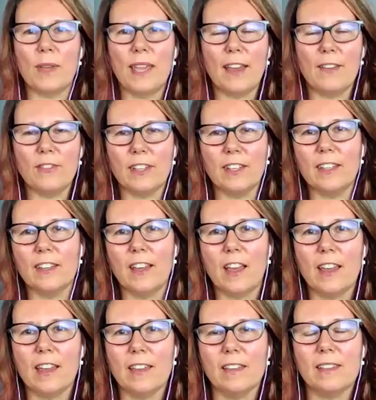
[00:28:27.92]
it. We have
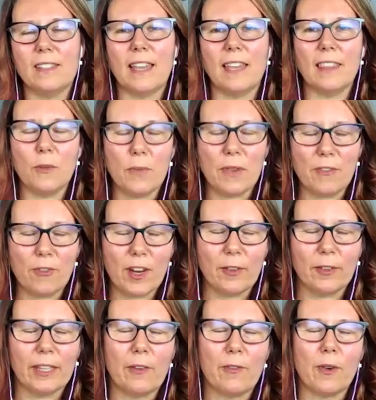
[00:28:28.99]
a, a saying that we
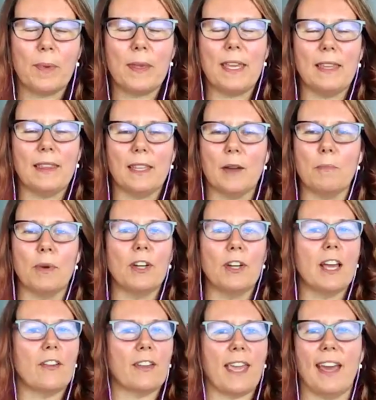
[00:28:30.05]
frequently repeat that a
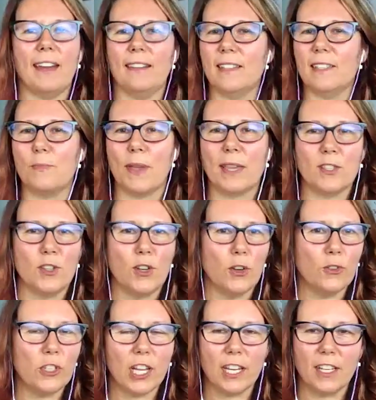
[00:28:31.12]
burned out catalyst makes
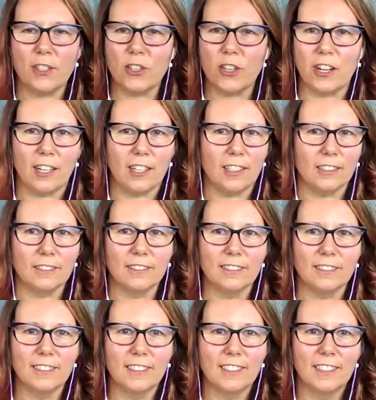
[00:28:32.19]
no change at all.